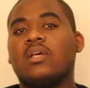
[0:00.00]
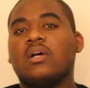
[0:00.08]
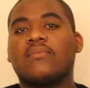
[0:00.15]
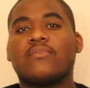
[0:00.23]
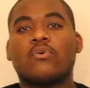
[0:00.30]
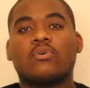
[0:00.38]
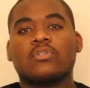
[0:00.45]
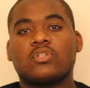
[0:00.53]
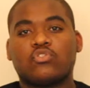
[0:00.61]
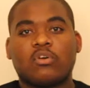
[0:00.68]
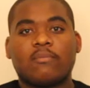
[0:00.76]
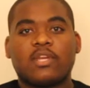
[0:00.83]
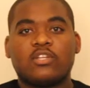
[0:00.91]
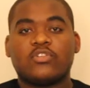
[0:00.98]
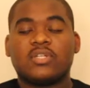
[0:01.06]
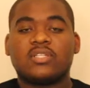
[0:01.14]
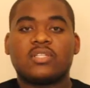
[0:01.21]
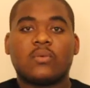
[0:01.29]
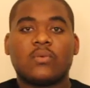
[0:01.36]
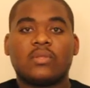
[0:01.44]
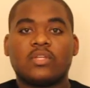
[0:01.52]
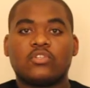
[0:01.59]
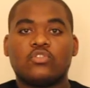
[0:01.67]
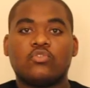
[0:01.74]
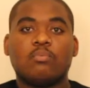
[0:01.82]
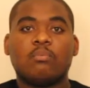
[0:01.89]
of course, a drum major is someone
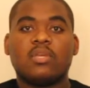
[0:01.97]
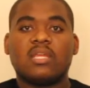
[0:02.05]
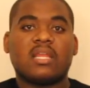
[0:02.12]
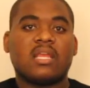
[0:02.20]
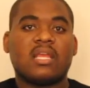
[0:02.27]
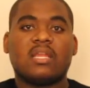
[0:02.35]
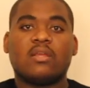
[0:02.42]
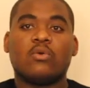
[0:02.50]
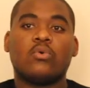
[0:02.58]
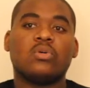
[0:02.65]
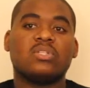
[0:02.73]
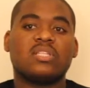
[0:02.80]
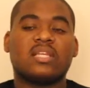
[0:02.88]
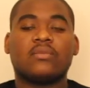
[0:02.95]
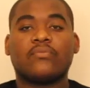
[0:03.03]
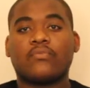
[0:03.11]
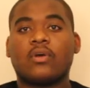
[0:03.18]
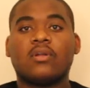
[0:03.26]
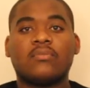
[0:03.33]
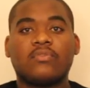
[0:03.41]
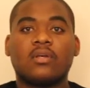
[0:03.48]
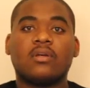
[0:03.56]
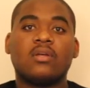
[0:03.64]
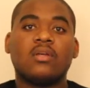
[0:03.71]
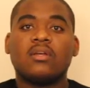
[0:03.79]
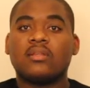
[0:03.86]
that you meet and who is at the front
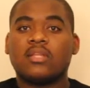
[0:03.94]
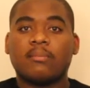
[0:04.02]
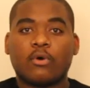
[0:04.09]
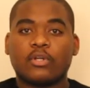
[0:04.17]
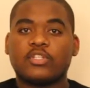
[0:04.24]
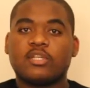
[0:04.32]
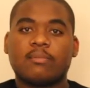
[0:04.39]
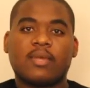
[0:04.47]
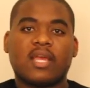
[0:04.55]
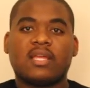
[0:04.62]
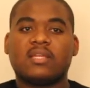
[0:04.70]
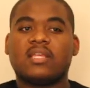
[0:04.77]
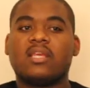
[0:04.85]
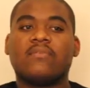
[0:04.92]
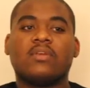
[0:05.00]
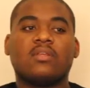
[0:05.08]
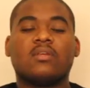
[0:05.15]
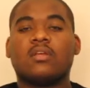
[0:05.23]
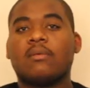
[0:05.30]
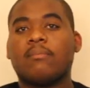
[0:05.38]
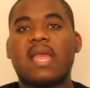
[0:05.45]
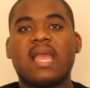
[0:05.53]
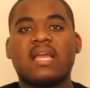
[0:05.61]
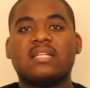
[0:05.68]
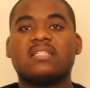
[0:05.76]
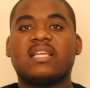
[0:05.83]
of the marching band, giving the
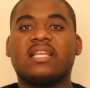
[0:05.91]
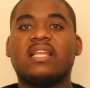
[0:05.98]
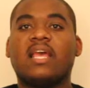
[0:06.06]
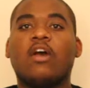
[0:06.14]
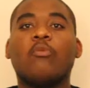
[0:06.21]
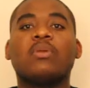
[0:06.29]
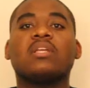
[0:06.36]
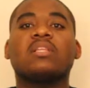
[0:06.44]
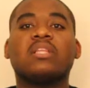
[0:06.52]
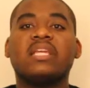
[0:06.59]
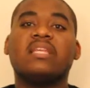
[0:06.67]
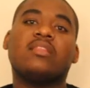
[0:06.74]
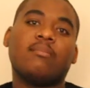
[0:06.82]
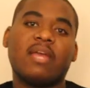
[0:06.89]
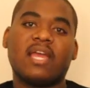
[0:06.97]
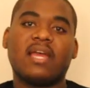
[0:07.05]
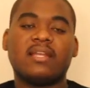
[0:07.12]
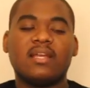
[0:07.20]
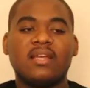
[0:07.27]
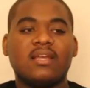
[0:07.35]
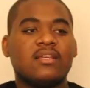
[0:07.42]
commands and helping lead the band.